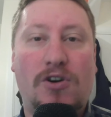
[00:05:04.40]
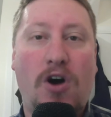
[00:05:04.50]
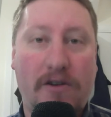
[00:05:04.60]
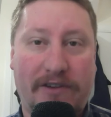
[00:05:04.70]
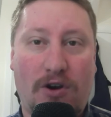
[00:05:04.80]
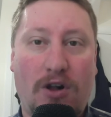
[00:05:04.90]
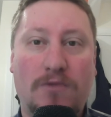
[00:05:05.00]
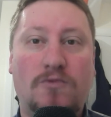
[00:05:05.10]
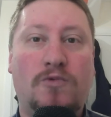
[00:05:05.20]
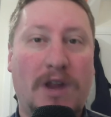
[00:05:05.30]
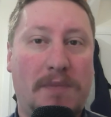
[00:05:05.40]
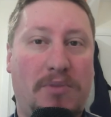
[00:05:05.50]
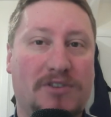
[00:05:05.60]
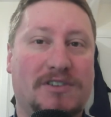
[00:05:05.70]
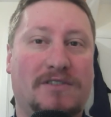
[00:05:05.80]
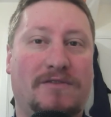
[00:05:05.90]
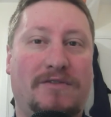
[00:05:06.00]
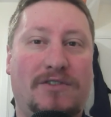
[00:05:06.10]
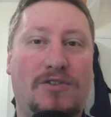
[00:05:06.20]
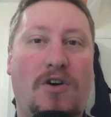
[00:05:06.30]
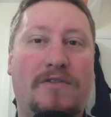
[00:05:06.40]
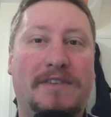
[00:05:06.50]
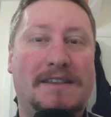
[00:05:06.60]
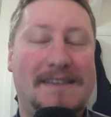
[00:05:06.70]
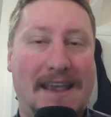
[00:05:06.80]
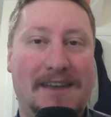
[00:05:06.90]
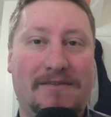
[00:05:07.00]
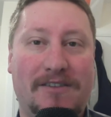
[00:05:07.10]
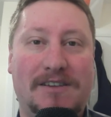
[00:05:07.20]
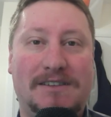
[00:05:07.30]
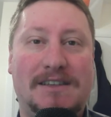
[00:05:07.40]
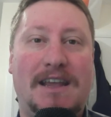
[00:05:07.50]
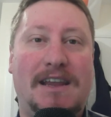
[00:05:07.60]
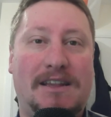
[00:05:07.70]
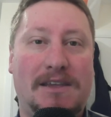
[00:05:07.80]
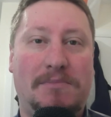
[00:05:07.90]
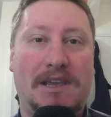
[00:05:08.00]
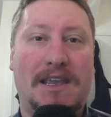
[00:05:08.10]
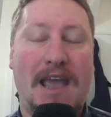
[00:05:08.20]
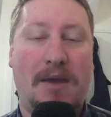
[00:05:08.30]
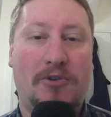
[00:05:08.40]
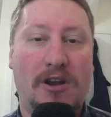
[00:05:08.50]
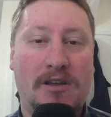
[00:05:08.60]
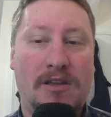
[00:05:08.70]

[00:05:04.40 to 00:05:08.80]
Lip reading: overall, really positive review of the TENVIS 1080p camera.